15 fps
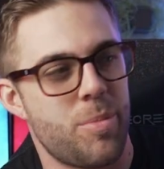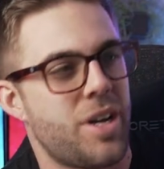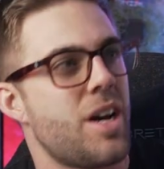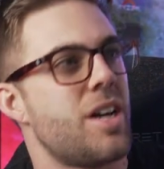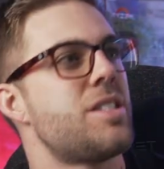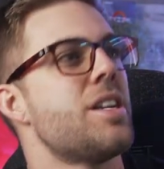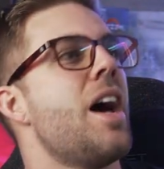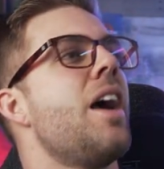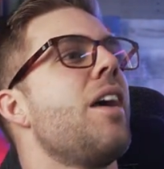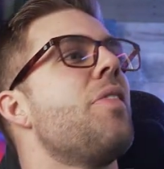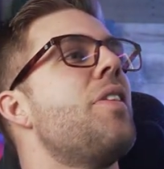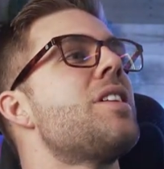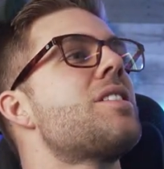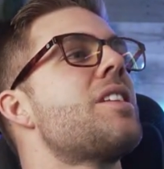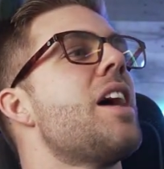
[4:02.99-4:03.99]
because
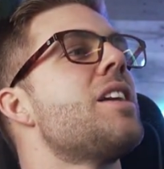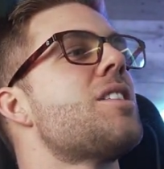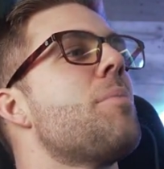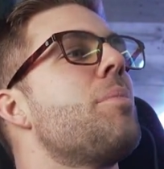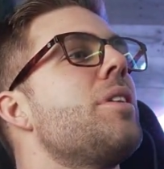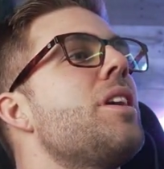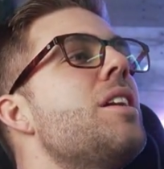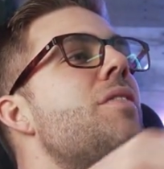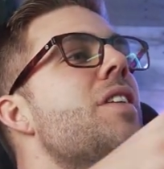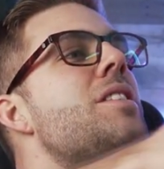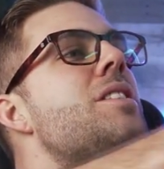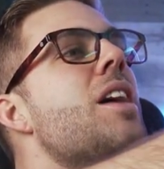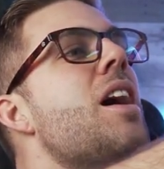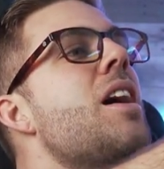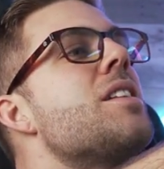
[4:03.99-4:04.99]
this case, I believe,
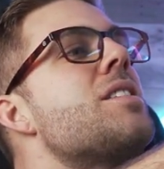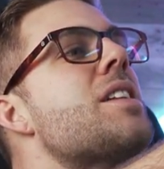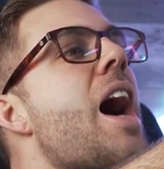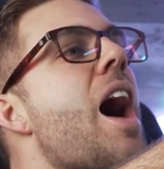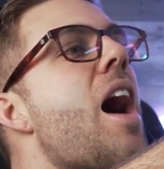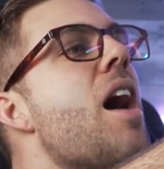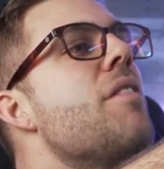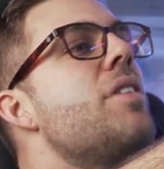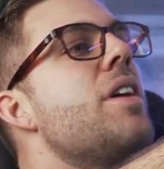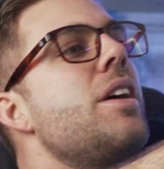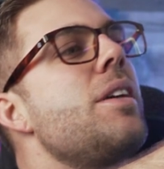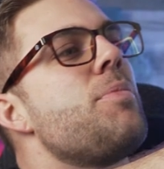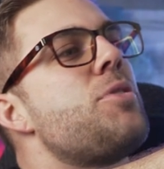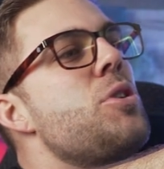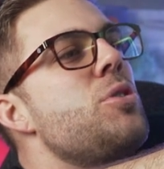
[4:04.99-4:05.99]
it does have
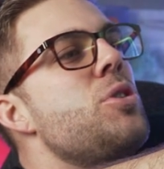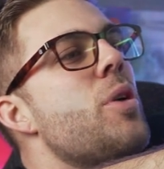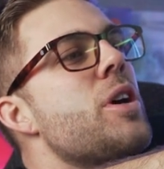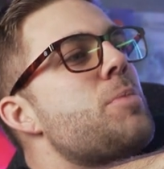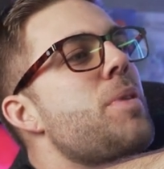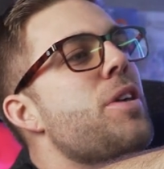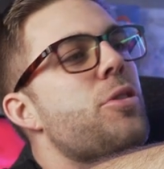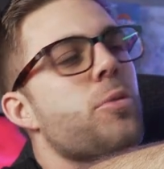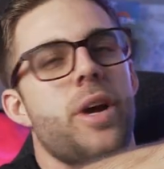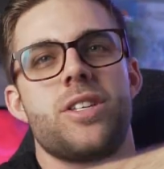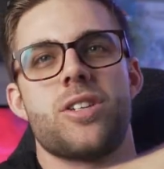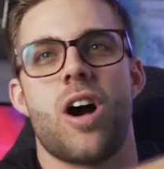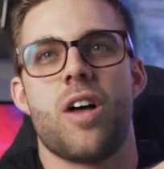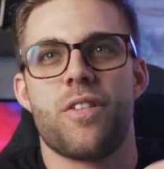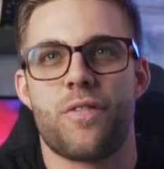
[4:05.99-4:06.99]
two USB
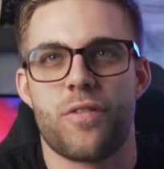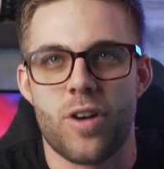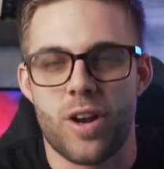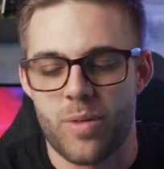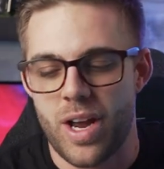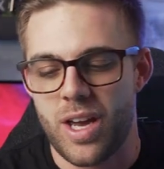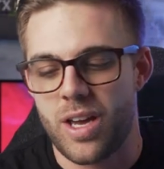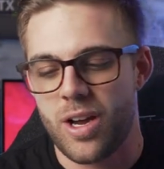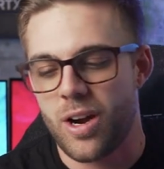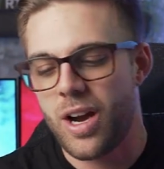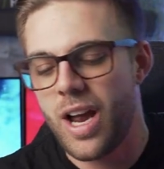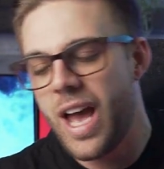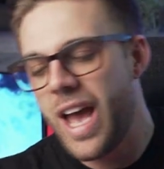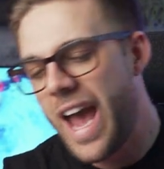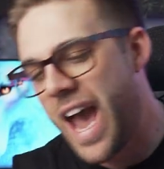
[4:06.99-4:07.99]
3s on the front right
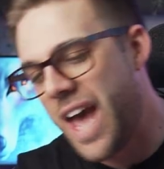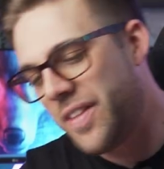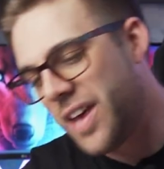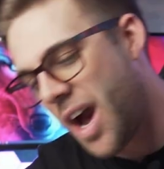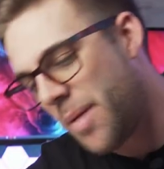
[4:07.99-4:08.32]
here, and the